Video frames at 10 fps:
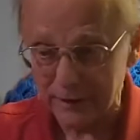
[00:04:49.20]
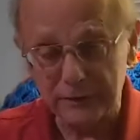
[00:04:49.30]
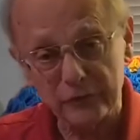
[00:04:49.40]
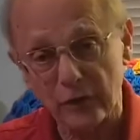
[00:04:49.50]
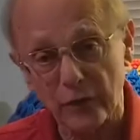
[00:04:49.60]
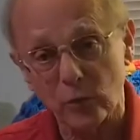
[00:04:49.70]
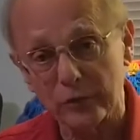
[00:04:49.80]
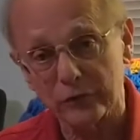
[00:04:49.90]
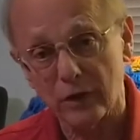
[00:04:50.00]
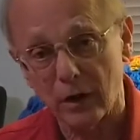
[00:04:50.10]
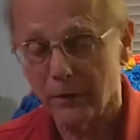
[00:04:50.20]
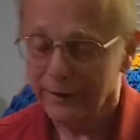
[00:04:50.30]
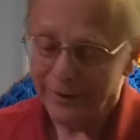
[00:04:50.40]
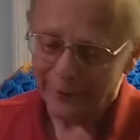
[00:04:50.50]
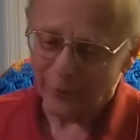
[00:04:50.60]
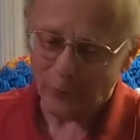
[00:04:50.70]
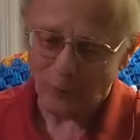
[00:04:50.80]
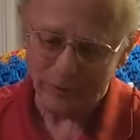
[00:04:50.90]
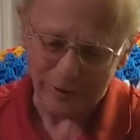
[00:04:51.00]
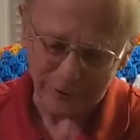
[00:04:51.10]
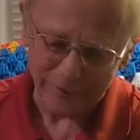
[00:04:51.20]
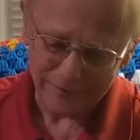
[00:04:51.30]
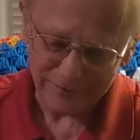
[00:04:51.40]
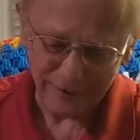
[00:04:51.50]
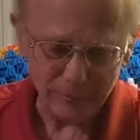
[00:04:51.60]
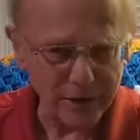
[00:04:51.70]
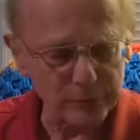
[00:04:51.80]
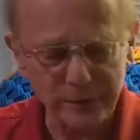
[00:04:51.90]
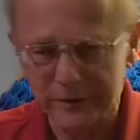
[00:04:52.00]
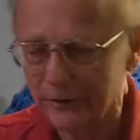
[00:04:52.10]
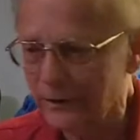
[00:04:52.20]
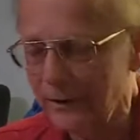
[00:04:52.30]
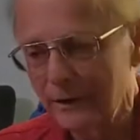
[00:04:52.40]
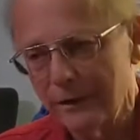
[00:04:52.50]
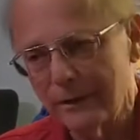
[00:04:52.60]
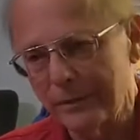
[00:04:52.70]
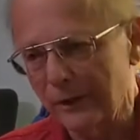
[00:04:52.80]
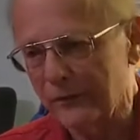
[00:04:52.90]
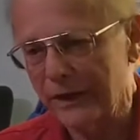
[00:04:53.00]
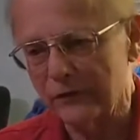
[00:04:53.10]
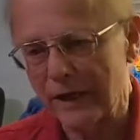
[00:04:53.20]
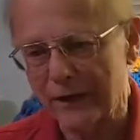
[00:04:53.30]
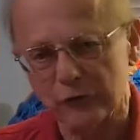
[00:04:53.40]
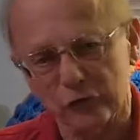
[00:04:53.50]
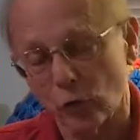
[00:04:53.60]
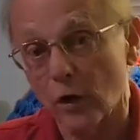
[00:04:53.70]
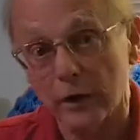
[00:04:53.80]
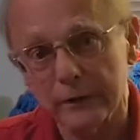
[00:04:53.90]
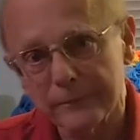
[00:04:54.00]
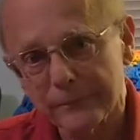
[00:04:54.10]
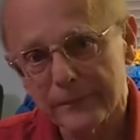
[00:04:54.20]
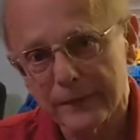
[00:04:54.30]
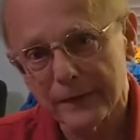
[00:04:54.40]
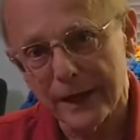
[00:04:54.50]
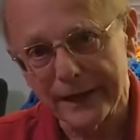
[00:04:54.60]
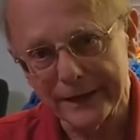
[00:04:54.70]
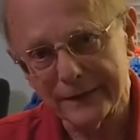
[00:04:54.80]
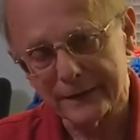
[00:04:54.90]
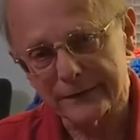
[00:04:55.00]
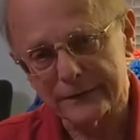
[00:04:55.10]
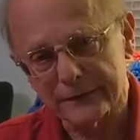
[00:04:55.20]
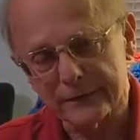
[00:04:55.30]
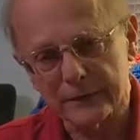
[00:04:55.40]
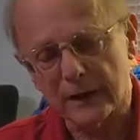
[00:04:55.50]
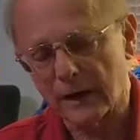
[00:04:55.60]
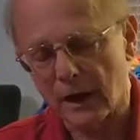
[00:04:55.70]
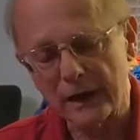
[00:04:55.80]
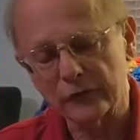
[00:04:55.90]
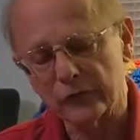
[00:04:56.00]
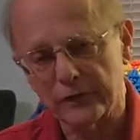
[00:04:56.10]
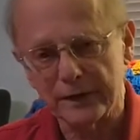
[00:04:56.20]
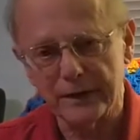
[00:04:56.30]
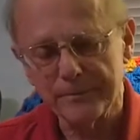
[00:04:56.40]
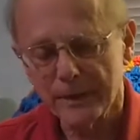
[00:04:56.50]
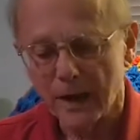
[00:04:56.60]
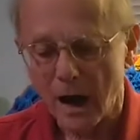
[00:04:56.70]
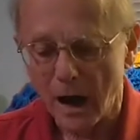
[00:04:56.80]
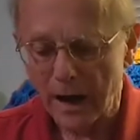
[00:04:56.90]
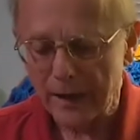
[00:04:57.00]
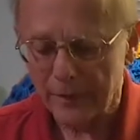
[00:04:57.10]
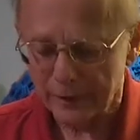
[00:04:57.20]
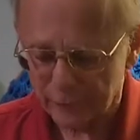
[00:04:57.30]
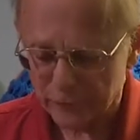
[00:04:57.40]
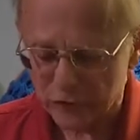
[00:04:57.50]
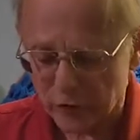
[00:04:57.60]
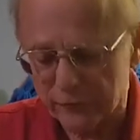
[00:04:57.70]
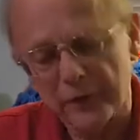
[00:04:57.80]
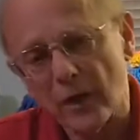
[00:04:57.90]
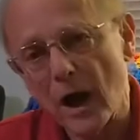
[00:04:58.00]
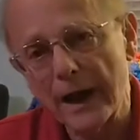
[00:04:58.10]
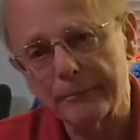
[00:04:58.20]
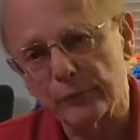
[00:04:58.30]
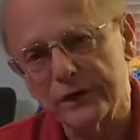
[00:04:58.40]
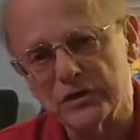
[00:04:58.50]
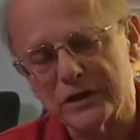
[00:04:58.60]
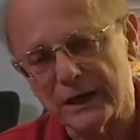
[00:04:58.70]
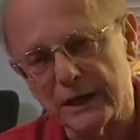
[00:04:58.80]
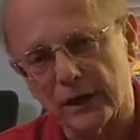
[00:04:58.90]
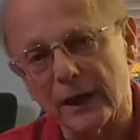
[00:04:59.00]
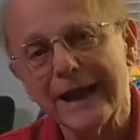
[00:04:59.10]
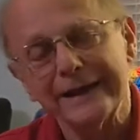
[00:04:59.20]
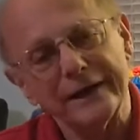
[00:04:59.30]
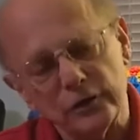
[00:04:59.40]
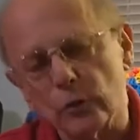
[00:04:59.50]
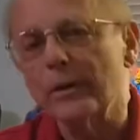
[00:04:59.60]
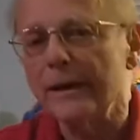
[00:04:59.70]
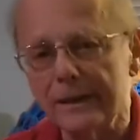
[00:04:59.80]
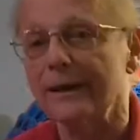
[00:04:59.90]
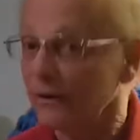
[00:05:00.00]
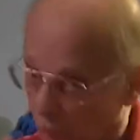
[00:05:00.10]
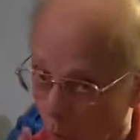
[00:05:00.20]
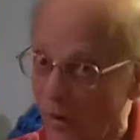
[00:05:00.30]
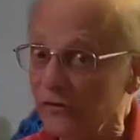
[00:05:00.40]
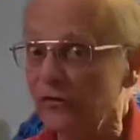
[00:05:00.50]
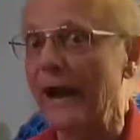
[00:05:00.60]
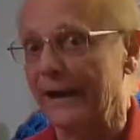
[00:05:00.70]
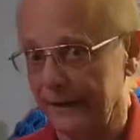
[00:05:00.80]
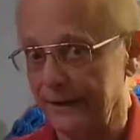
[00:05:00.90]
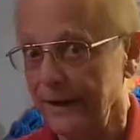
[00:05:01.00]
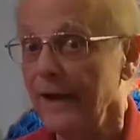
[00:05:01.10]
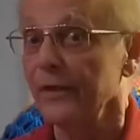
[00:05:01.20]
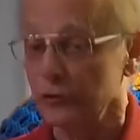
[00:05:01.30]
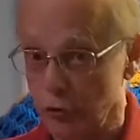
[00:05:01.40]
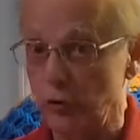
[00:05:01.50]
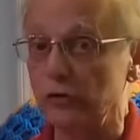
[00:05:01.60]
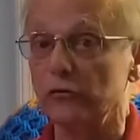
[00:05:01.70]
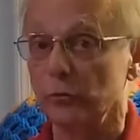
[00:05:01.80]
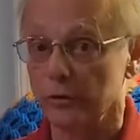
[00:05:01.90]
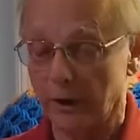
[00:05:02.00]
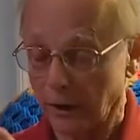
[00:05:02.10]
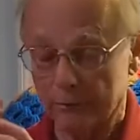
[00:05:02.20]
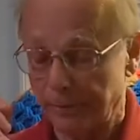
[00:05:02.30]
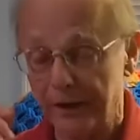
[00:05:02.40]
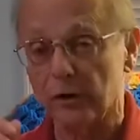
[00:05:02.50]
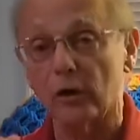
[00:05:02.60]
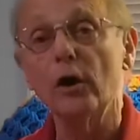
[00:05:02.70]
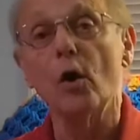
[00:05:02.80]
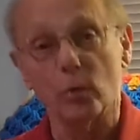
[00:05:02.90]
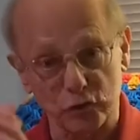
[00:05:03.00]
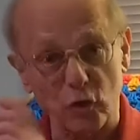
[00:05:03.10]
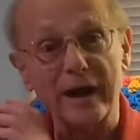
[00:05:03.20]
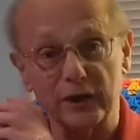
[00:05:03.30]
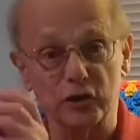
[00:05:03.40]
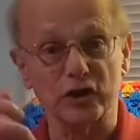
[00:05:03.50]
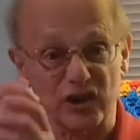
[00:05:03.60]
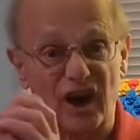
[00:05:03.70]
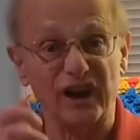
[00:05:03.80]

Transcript: let these other ones go. And good old Peter, God bless Peter. Peter takes out a sword and he cuts the servant of the high priest's ear. Now, do you really think for 1 second that Peter was trying to just